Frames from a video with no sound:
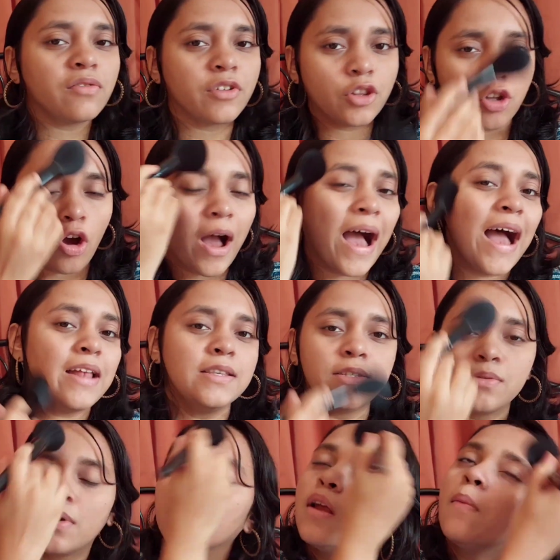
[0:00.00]
with your hands
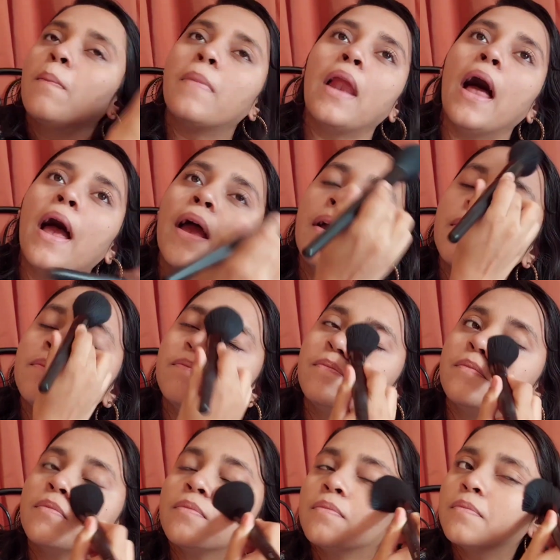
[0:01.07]
you can apply
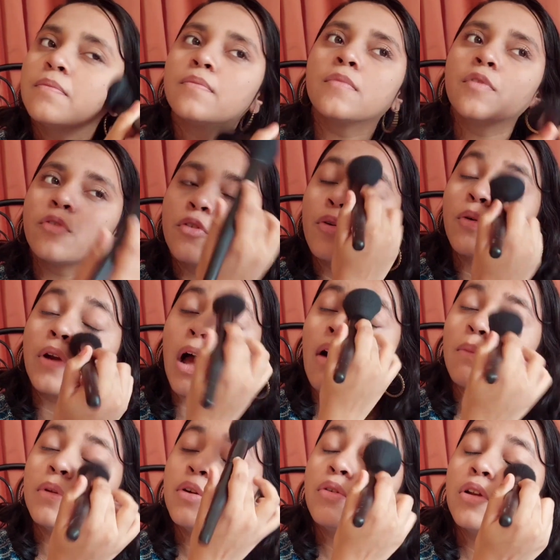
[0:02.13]
if you don't have
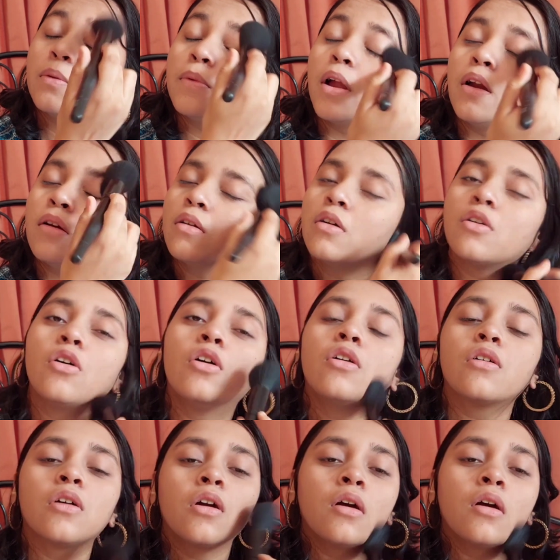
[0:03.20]
beauty blender or